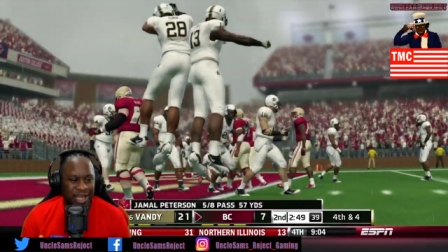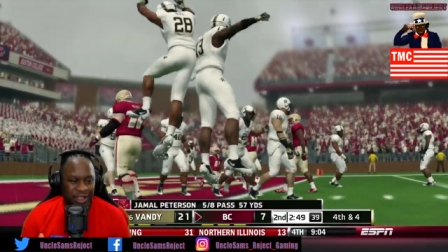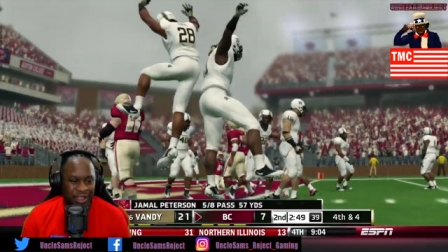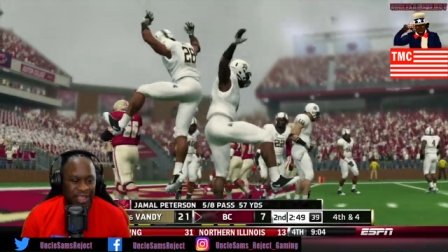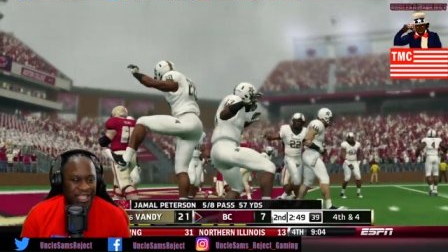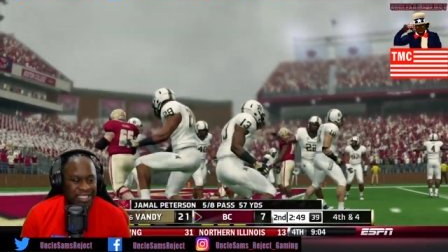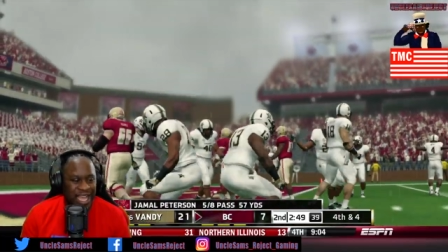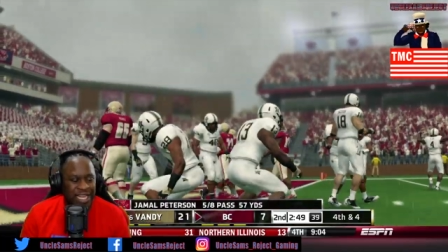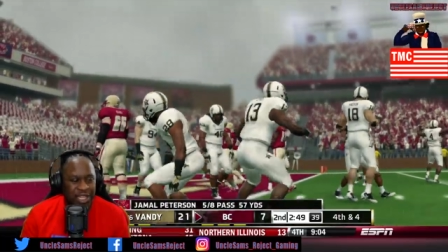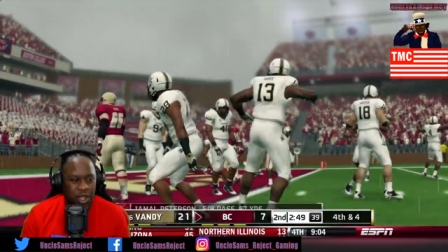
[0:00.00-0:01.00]
but he, he,
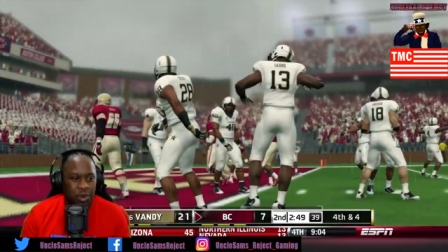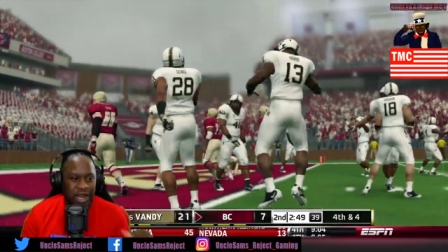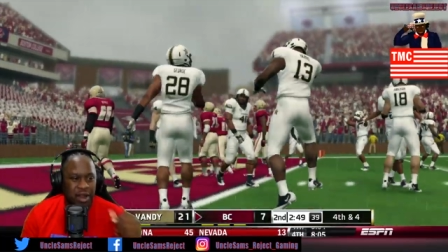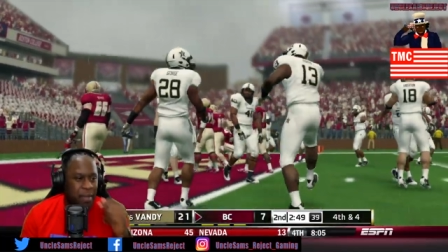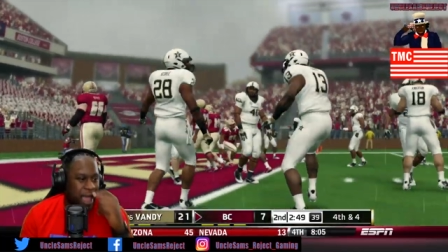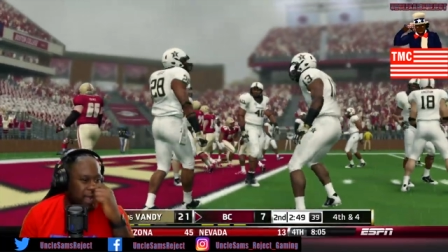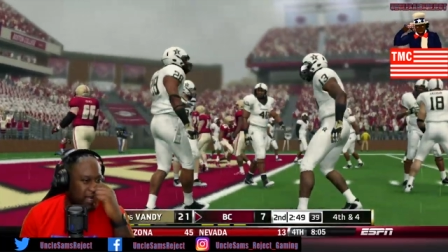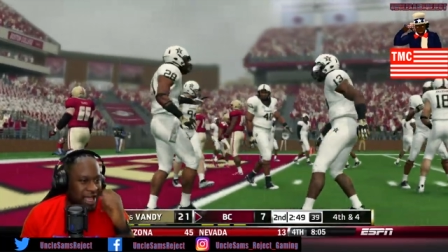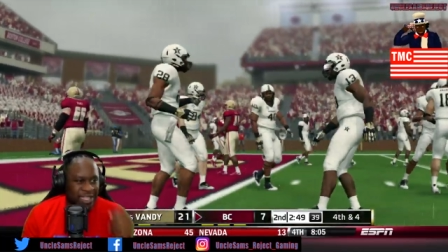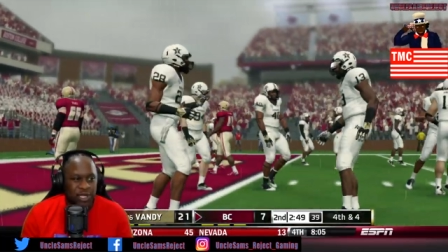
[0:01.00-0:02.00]
decided to throw it out of the
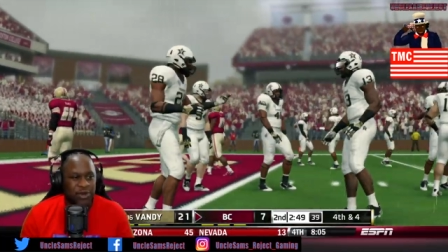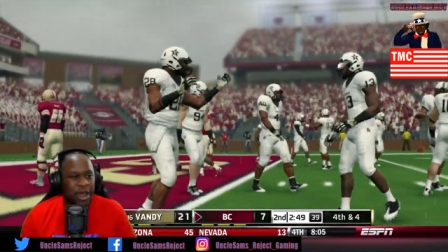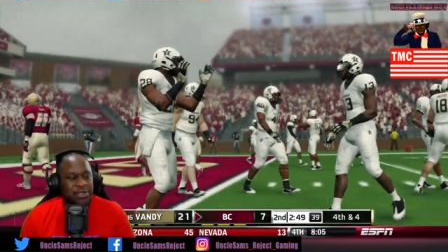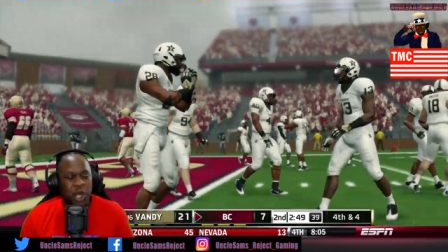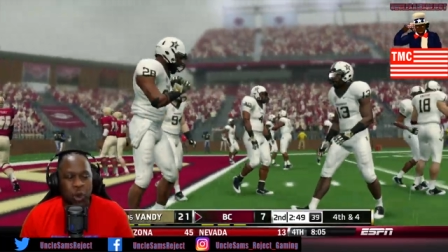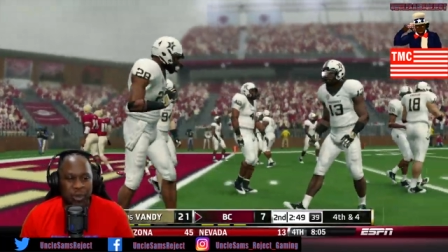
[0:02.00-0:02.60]
back of the end zone. I was